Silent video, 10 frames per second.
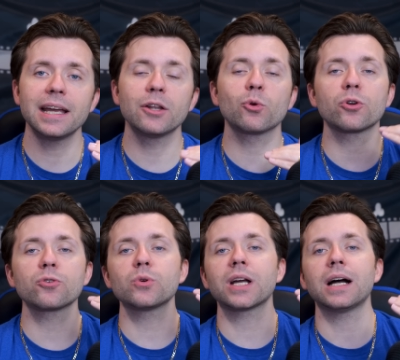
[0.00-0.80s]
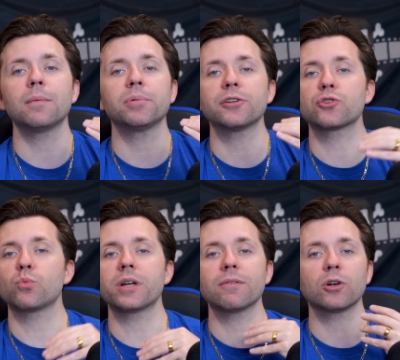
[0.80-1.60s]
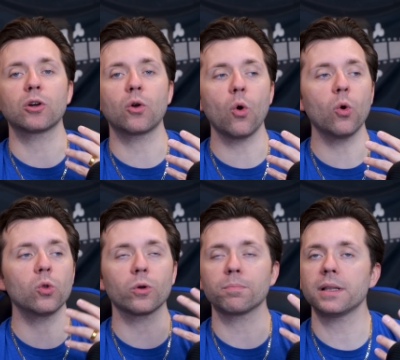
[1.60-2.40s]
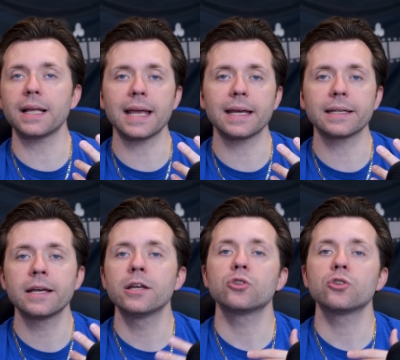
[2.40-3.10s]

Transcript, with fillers: in order to accomplish whatever goal or plan